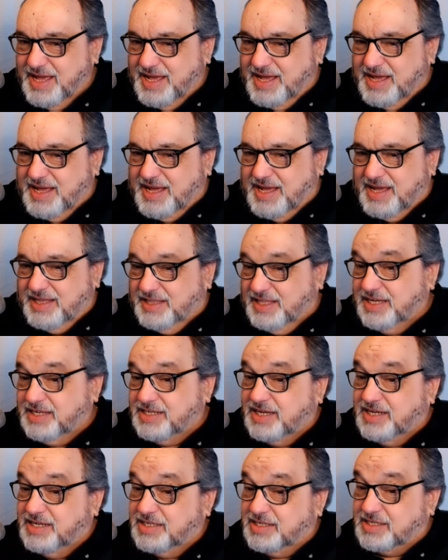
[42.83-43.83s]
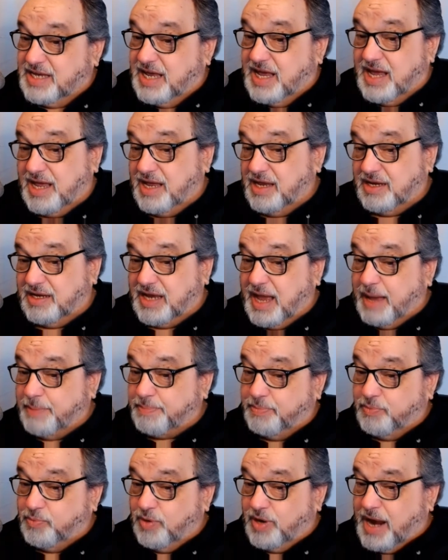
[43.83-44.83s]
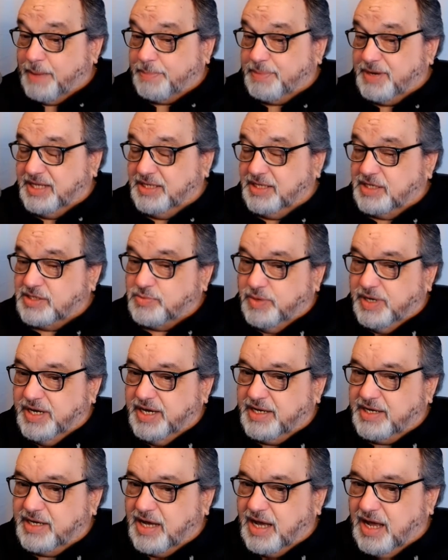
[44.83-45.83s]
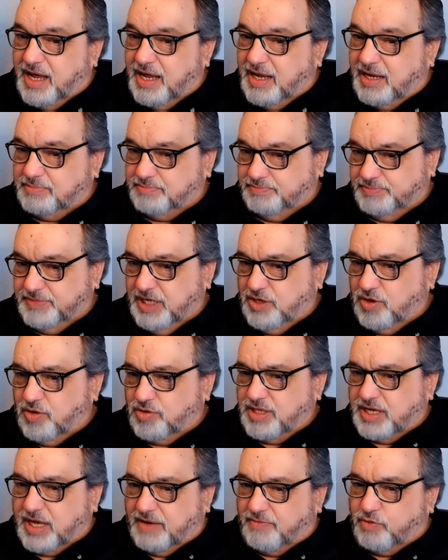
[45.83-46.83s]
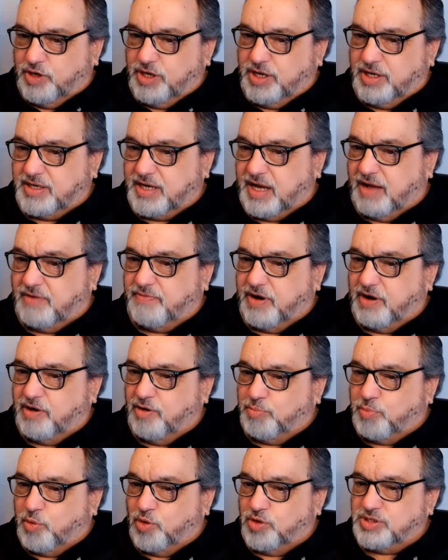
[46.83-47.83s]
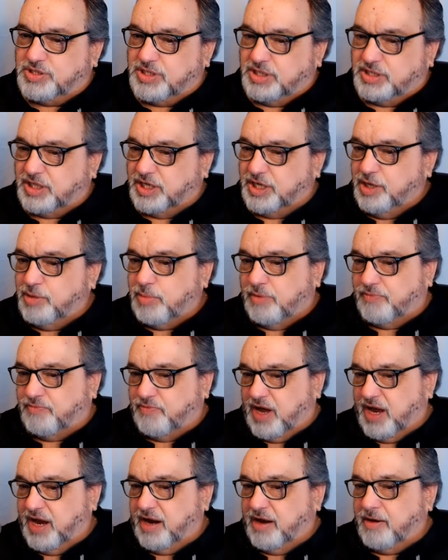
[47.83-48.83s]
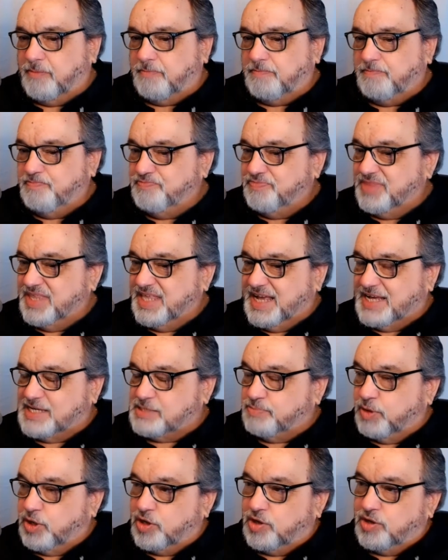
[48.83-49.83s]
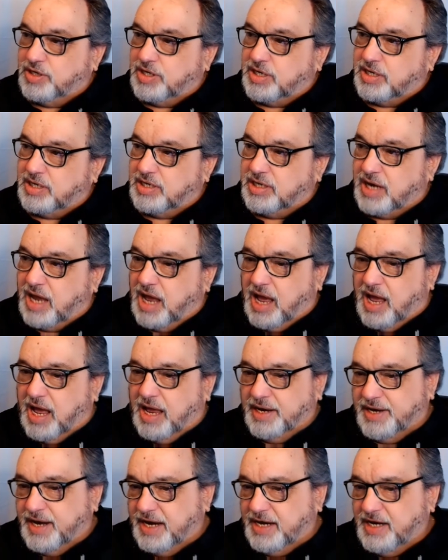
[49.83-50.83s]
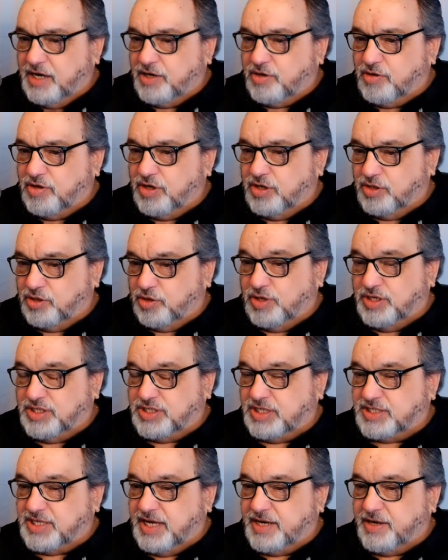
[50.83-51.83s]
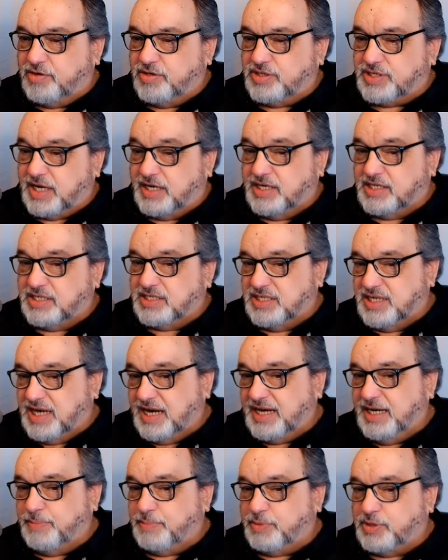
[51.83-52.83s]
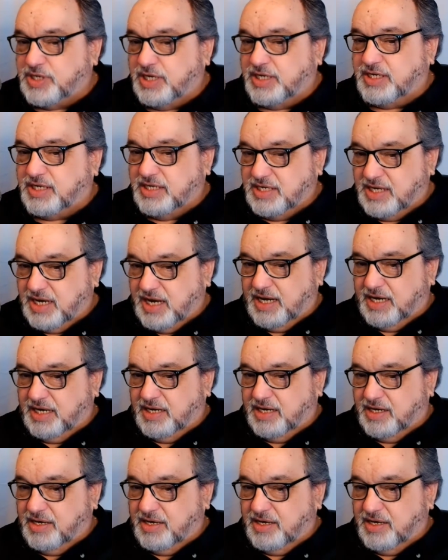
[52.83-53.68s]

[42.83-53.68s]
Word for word: These things hap- were happening this week. Um, in Northern California, CAL FIRE reports that the Yuba fire has burned uh, 936 acres and is 90% contained.